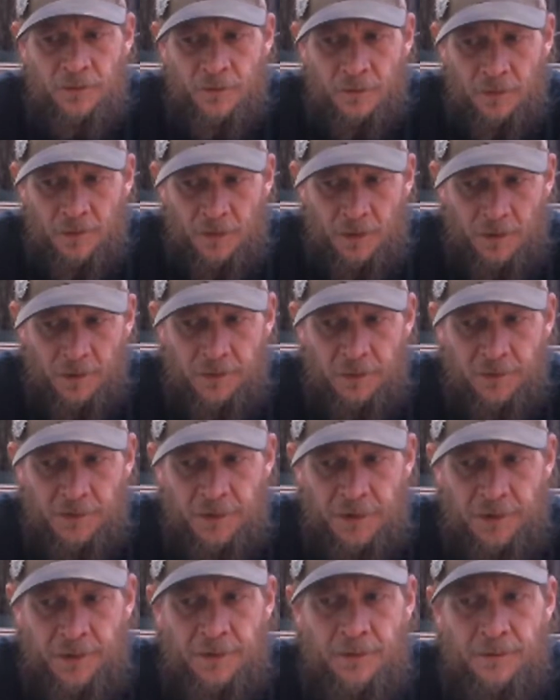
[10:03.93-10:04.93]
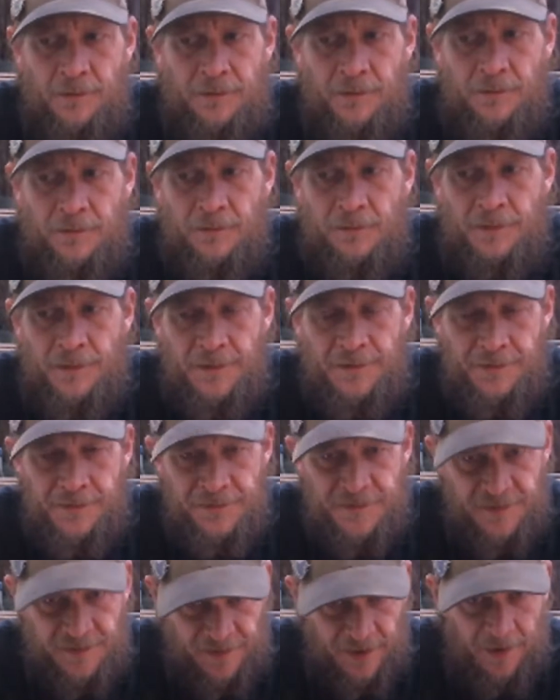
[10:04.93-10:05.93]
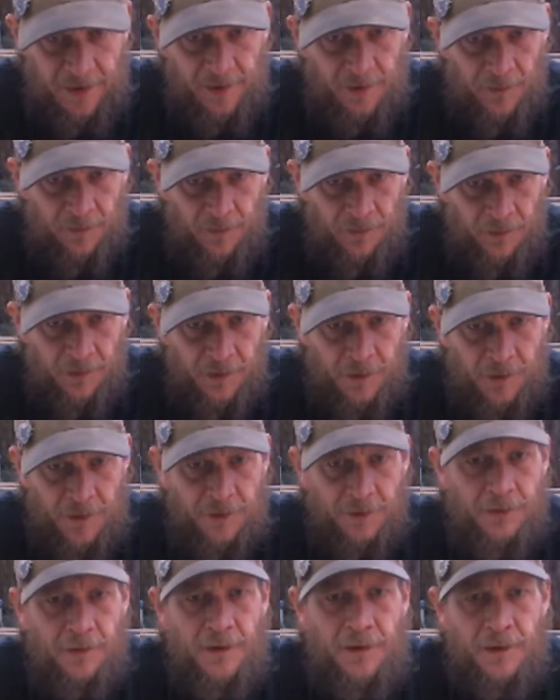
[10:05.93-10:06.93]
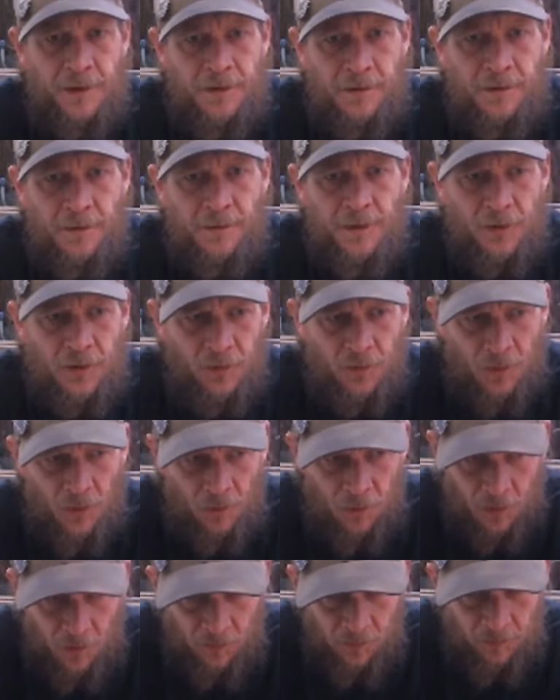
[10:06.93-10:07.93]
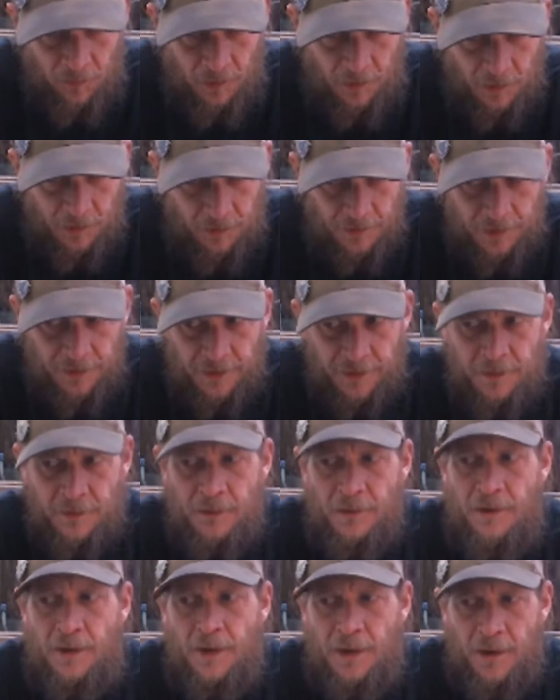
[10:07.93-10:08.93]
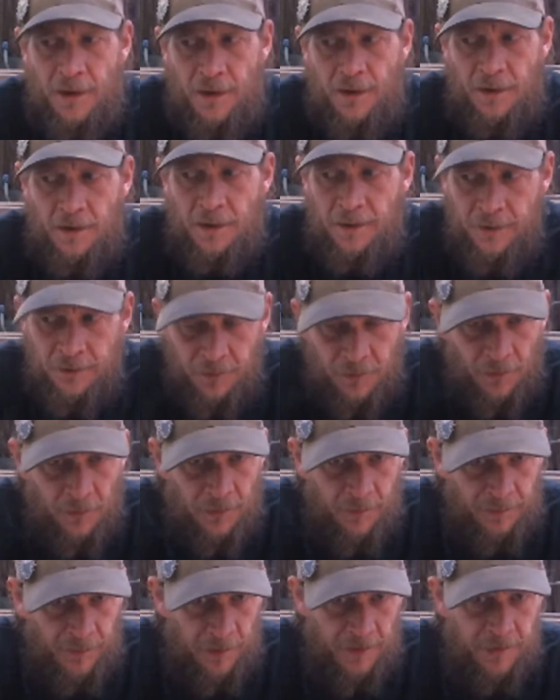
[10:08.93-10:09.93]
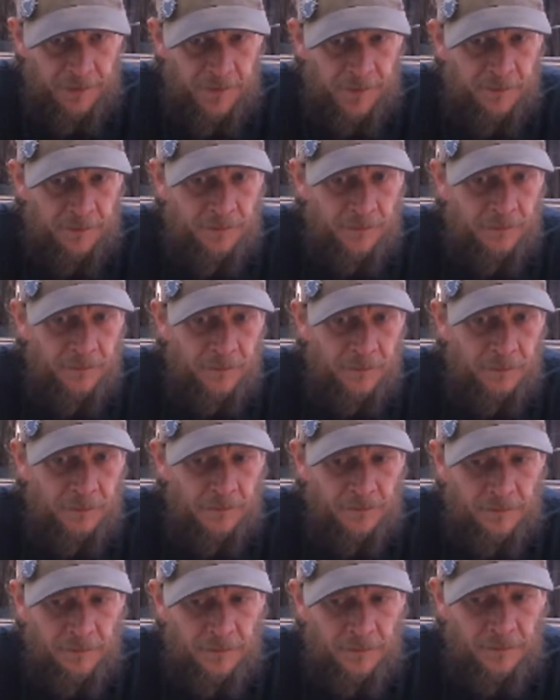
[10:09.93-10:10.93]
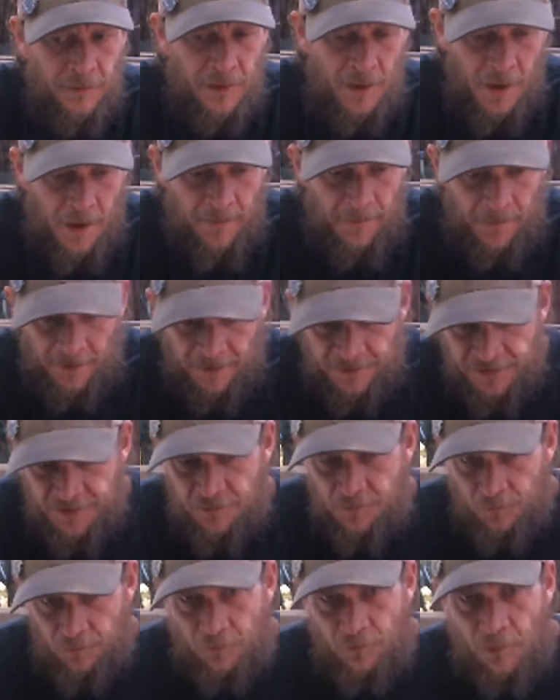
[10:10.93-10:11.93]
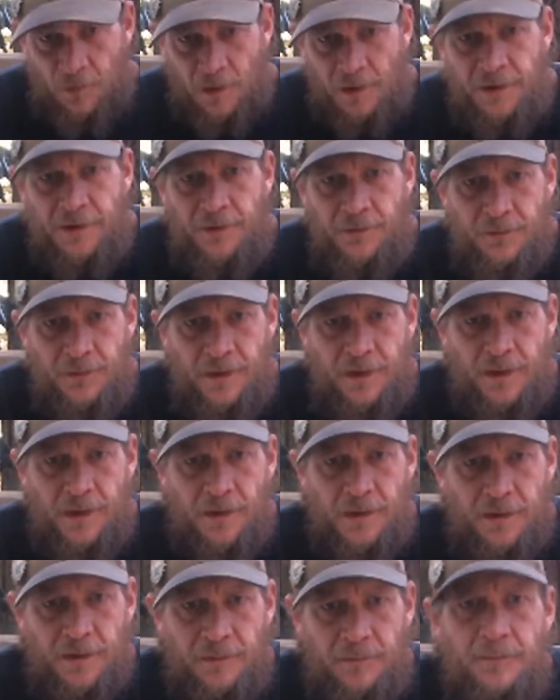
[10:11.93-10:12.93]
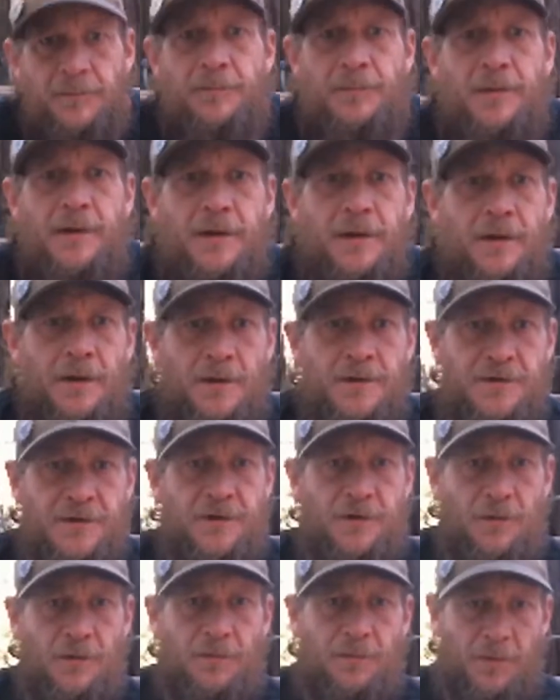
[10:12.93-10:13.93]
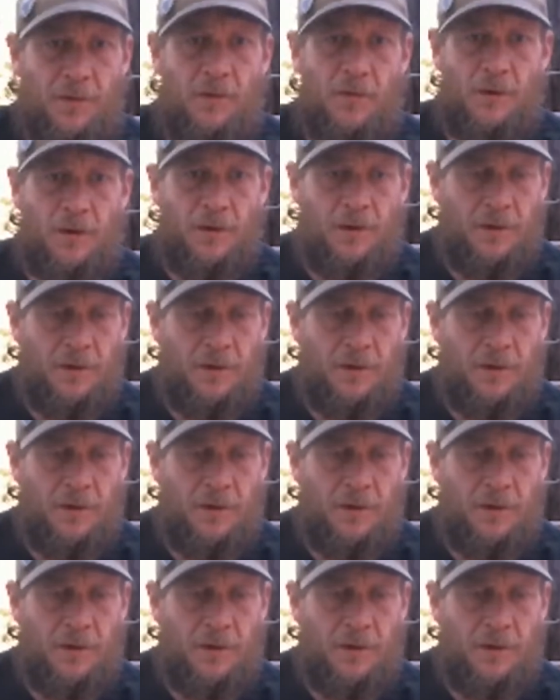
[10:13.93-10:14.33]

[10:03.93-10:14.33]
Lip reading: hungry You stay at work hungry, you go home hungry, and you go to bed. And that's what you get because you're poor.